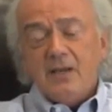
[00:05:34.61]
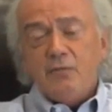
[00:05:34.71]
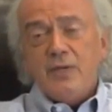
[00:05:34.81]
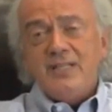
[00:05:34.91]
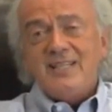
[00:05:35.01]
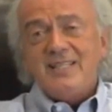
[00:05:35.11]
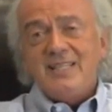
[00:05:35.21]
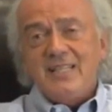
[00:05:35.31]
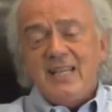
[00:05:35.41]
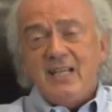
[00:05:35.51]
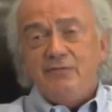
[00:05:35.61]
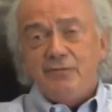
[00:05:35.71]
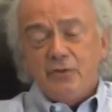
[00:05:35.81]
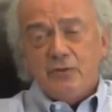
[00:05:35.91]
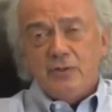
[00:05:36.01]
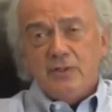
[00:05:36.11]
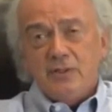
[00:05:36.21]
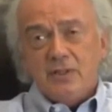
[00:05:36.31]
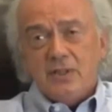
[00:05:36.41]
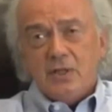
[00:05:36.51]
If we didn't need food,
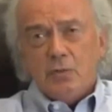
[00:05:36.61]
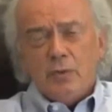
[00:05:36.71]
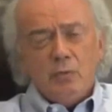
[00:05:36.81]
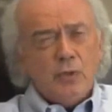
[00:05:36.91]
we